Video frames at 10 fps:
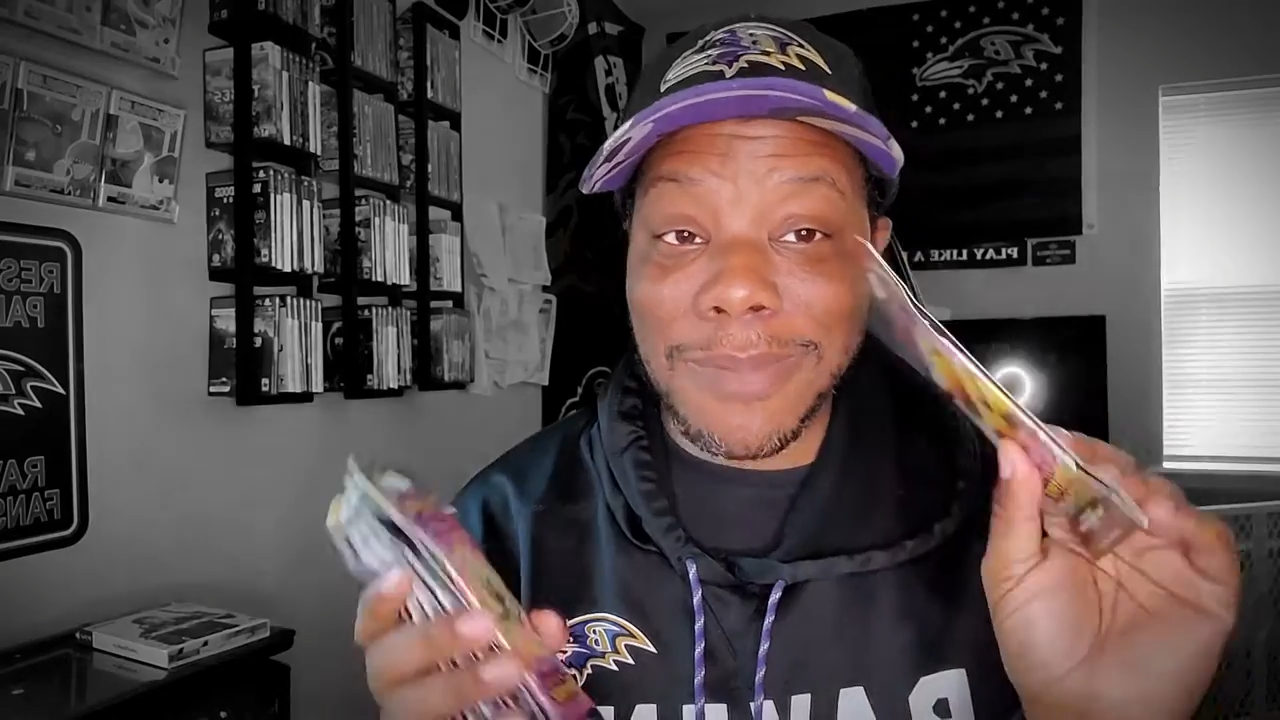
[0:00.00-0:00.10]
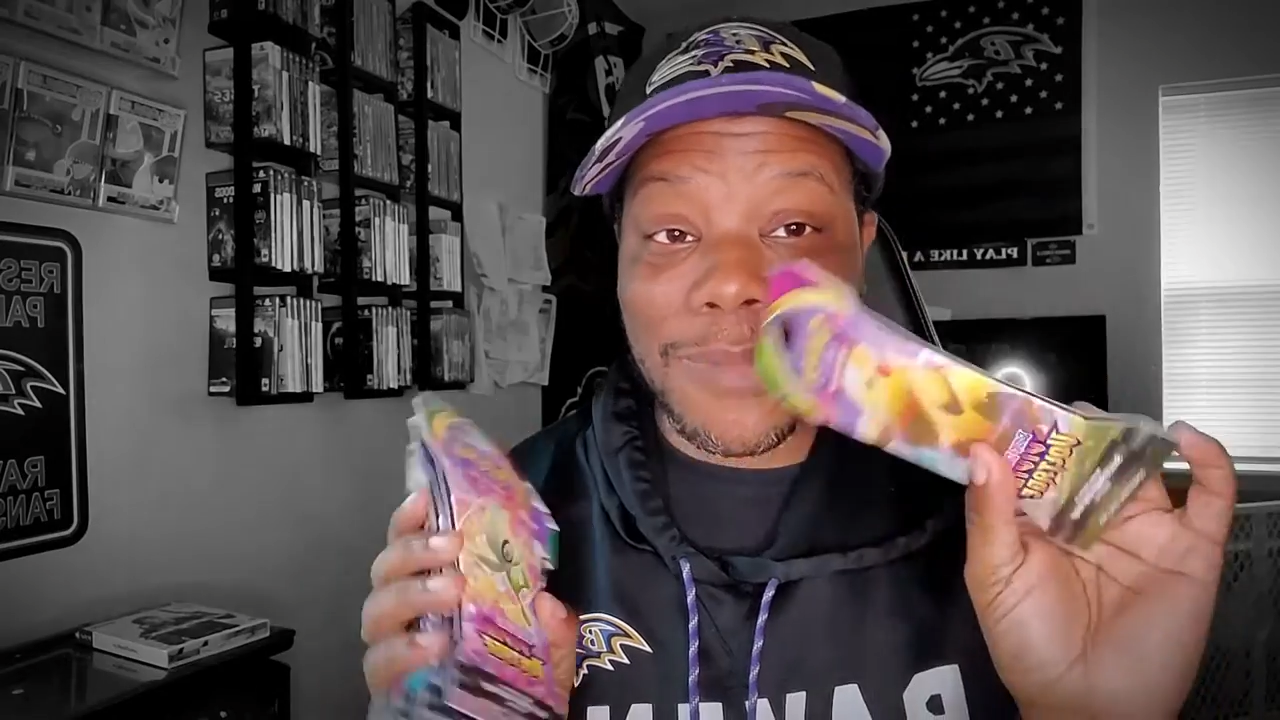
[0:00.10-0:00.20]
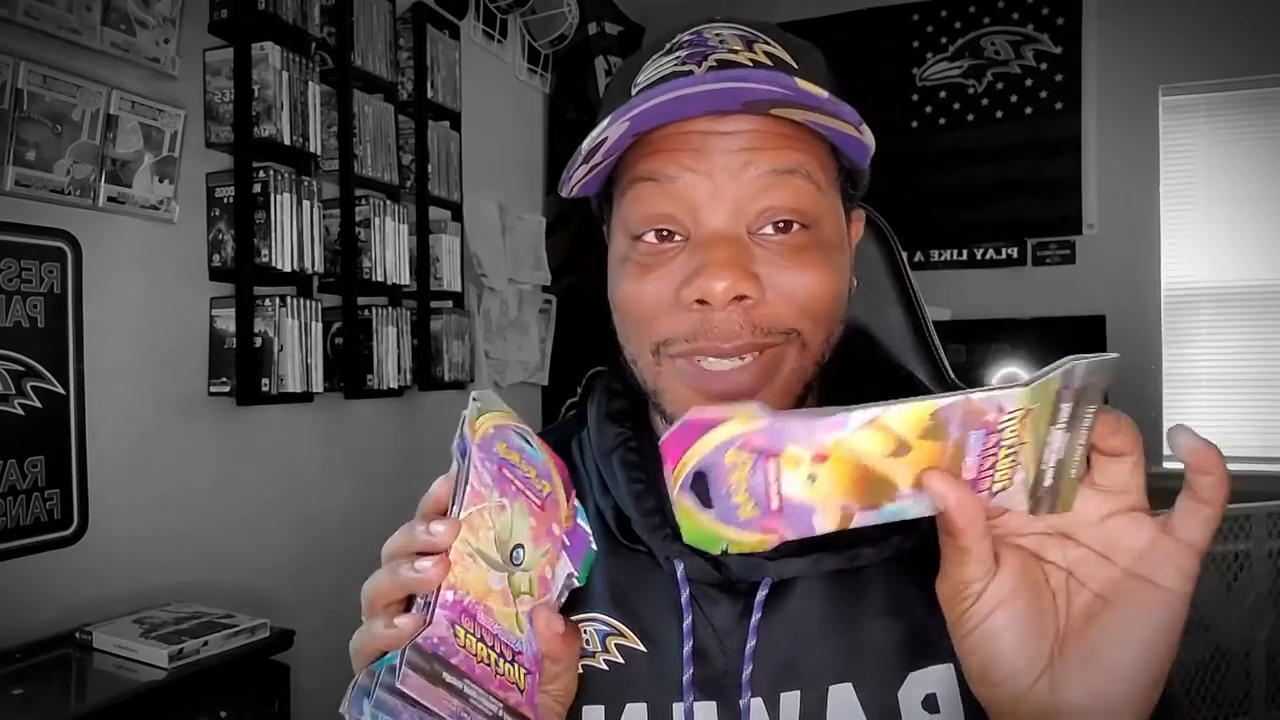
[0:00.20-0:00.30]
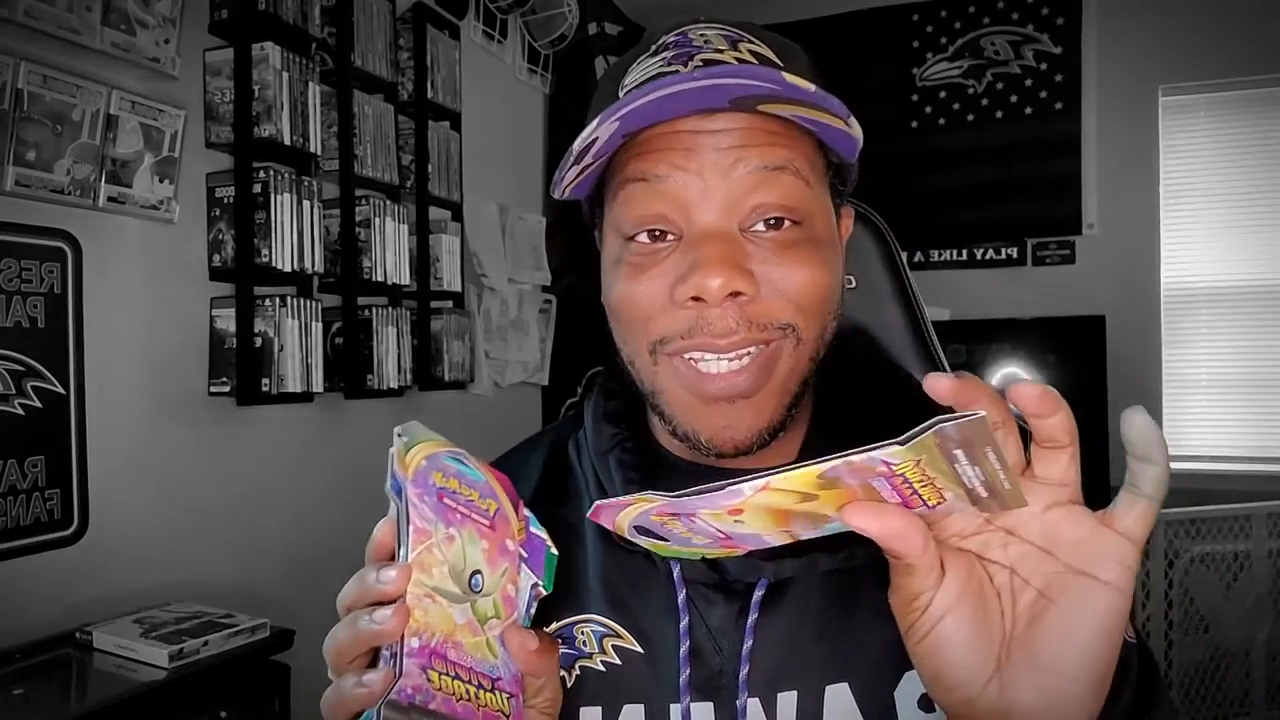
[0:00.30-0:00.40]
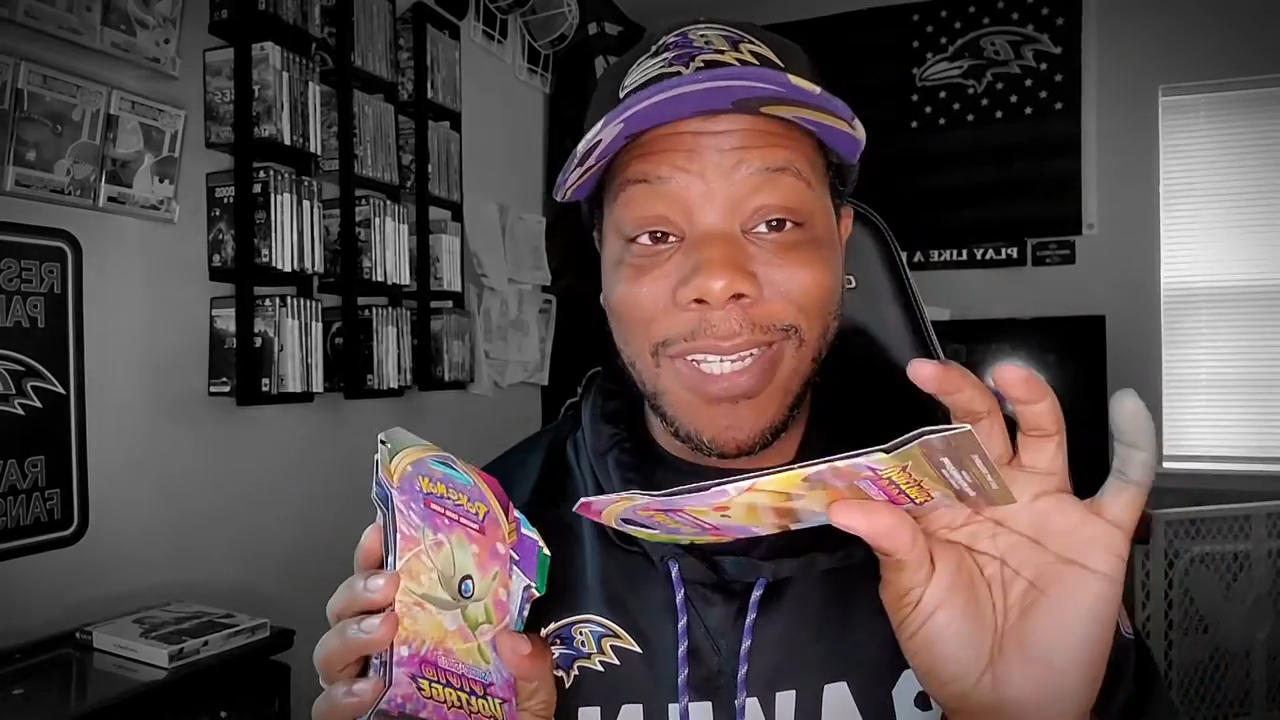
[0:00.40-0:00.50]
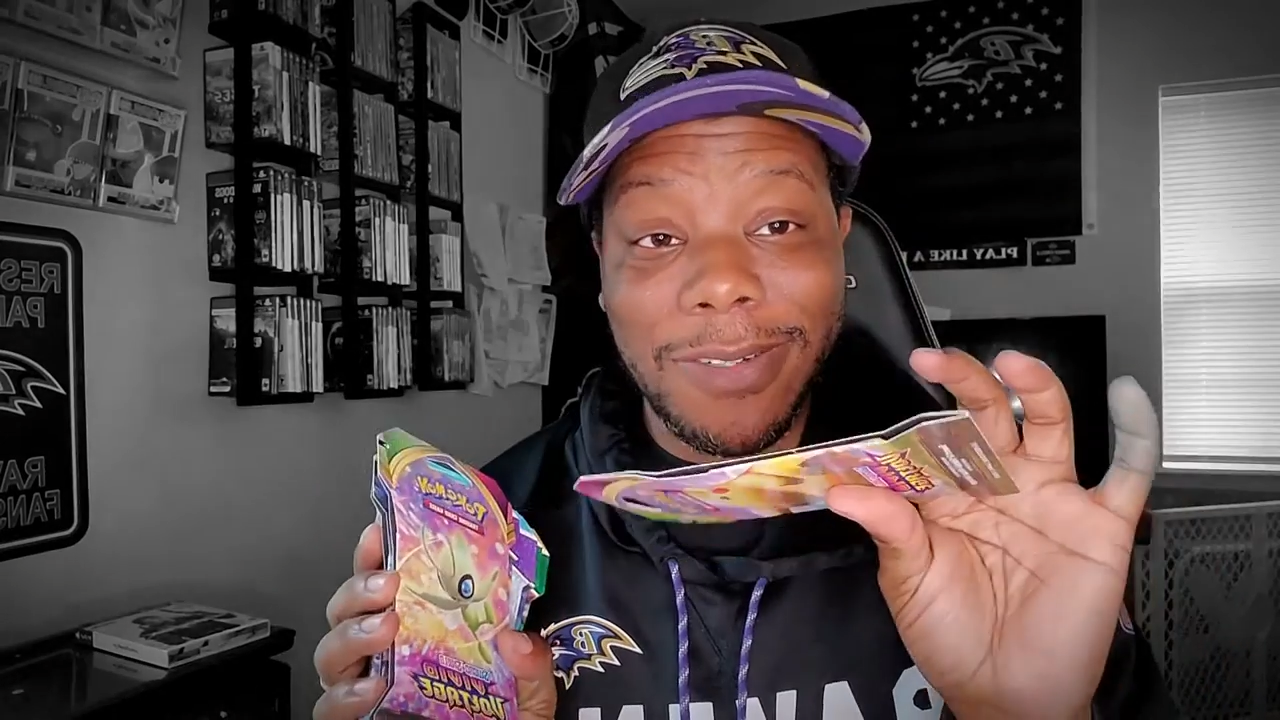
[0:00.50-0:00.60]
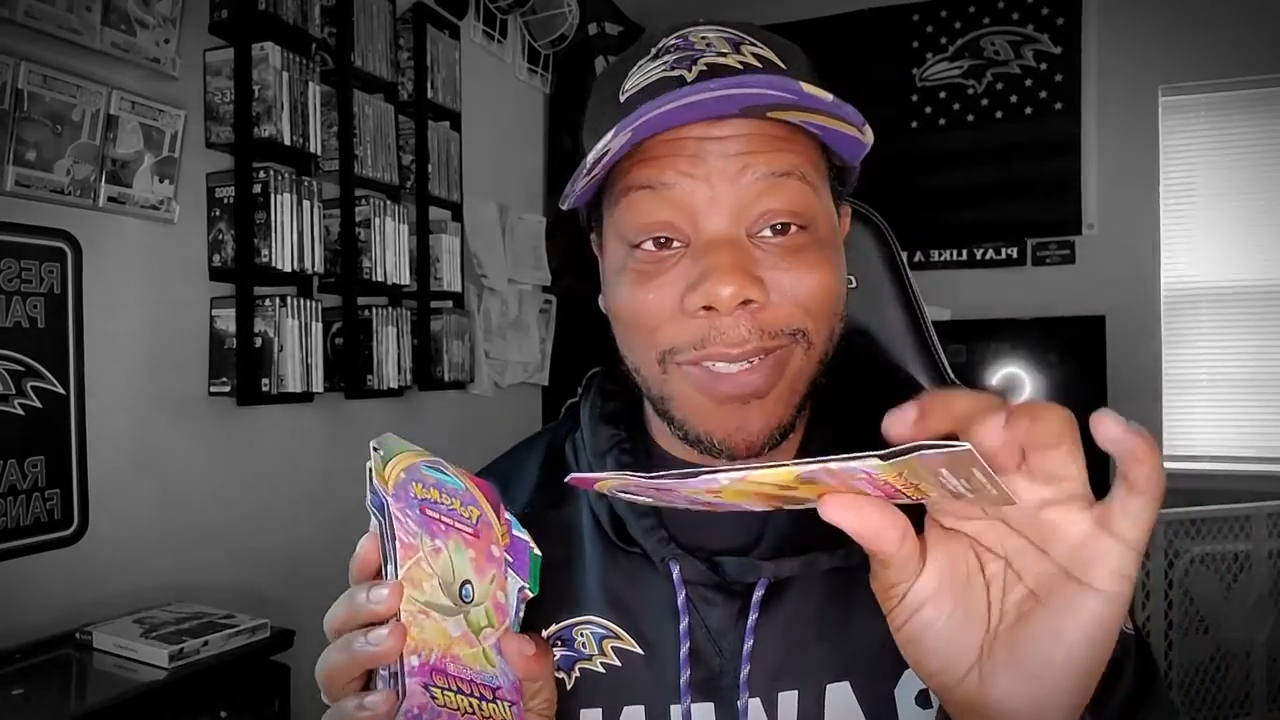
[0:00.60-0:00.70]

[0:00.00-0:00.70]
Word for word: them sealed